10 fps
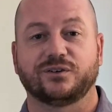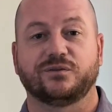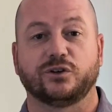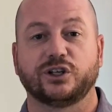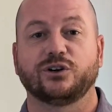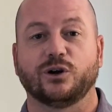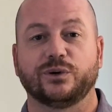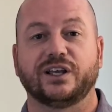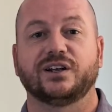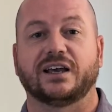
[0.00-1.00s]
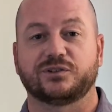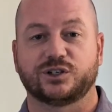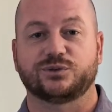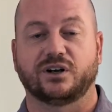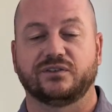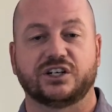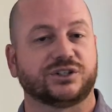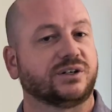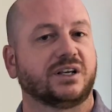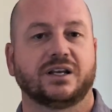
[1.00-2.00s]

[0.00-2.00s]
fully grown in after its renovation,